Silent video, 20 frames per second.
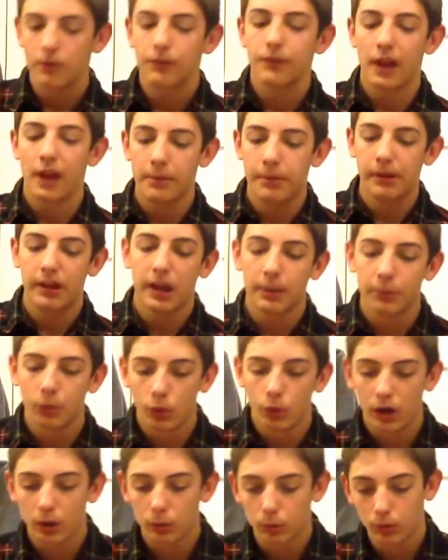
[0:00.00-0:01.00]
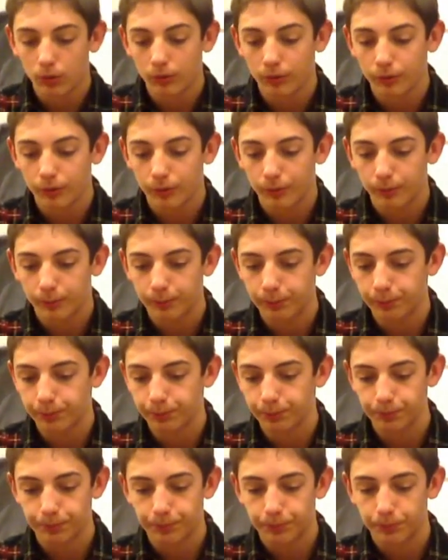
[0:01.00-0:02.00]
I became a werewolf.
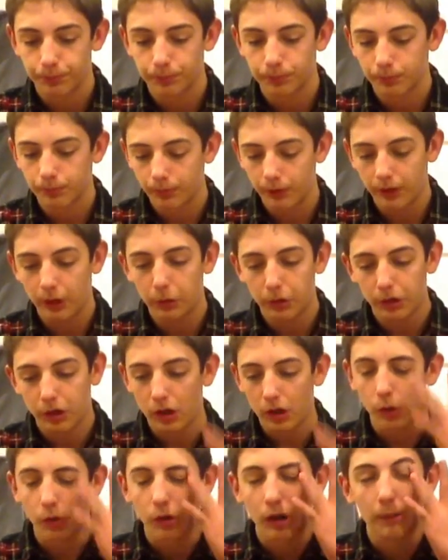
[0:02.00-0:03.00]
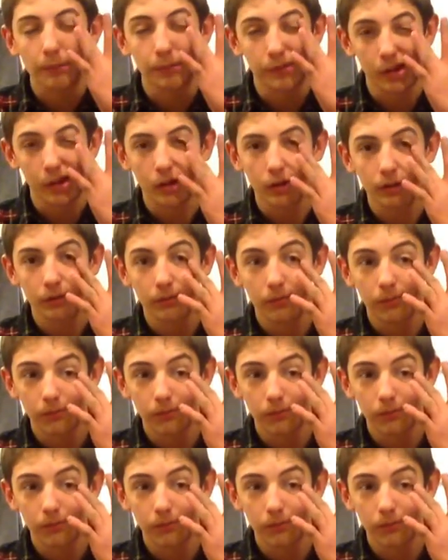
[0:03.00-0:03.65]
There we go. I'm done.